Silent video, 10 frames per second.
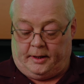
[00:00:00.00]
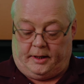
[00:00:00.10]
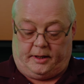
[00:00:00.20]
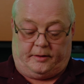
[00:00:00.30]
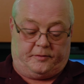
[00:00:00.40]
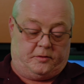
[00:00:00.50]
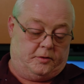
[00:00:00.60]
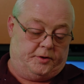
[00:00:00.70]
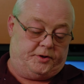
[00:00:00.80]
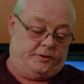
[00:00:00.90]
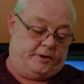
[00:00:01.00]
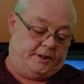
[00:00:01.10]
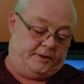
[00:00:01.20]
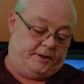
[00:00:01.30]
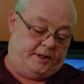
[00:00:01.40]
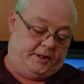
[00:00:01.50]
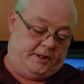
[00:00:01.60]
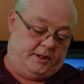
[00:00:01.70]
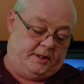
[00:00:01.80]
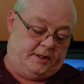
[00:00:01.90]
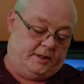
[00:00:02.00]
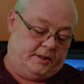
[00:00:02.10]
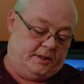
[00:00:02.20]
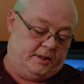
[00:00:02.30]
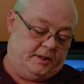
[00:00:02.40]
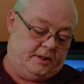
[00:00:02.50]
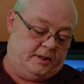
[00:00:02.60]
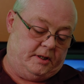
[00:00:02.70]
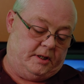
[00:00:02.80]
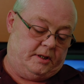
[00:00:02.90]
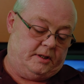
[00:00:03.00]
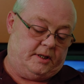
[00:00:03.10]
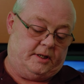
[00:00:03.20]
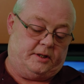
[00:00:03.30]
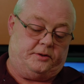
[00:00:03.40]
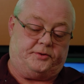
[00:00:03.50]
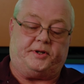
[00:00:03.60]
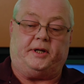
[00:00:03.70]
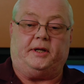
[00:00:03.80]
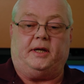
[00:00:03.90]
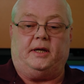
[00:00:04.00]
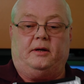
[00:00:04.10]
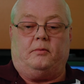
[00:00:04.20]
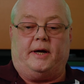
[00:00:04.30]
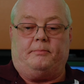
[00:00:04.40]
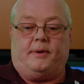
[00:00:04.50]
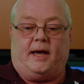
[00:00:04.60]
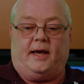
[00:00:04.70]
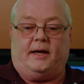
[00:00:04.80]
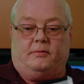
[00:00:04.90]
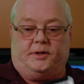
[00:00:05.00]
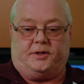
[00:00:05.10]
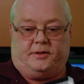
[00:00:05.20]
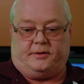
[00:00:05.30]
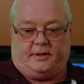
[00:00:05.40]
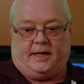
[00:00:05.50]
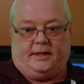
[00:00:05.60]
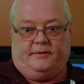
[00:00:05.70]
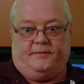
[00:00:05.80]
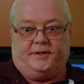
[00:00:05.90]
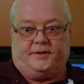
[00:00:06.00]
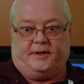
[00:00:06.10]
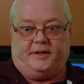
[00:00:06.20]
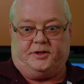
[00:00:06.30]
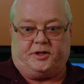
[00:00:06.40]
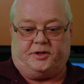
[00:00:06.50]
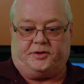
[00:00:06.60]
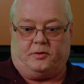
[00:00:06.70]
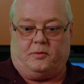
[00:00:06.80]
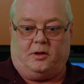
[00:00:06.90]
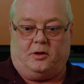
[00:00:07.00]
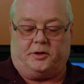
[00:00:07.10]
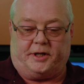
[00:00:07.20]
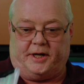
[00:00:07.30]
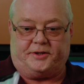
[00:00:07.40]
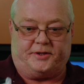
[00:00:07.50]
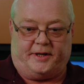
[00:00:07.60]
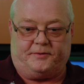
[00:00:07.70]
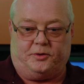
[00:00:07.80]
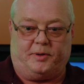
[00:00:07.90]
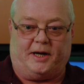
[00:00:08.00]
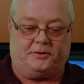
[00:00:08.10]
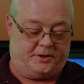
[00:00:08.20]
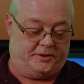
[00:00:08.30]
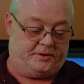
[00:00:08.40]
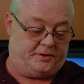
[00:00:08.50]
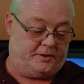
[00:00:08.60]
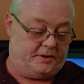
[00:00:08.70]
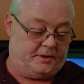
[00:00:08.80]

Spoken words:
And of course, you get the Tentacle Sync E white bag, which I love these things because they're well organized because they have two pouches.